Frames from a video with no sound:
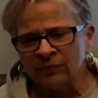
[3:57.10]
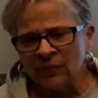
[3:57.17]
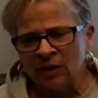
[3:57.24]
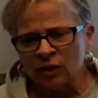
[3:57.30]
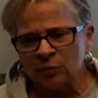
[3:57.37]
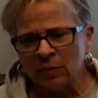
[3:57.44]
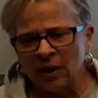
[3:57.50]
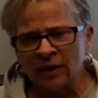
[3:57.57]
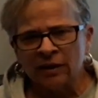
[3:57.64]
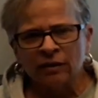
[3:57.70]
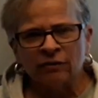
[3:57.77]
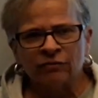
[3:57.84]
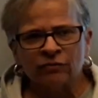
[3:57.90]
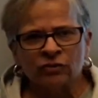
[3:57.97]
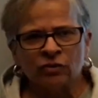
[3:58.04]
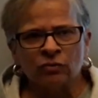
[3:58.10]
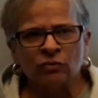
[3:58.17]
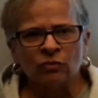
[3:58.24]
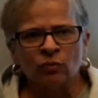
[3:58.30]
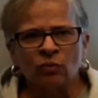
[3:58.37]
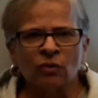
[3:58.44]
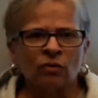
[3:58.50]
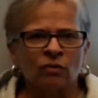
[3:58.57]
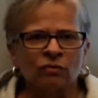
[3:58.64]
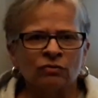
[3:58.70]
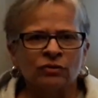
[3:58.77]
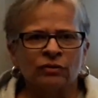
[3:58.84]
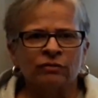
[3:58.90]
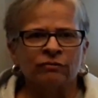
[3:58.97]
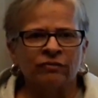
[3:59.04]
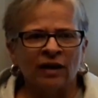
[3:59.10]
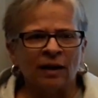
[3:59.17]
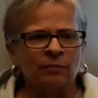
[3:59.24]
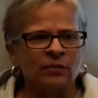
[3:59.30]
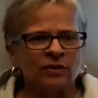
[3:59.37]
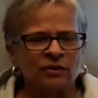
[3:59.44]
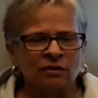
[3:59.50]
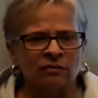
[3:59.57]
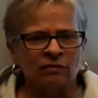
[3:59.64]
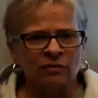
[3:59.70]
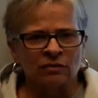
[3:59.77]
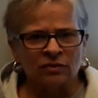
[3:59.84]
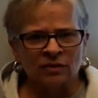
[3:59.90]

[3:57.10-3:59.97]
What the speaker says: It's my gift to the world, to the families of the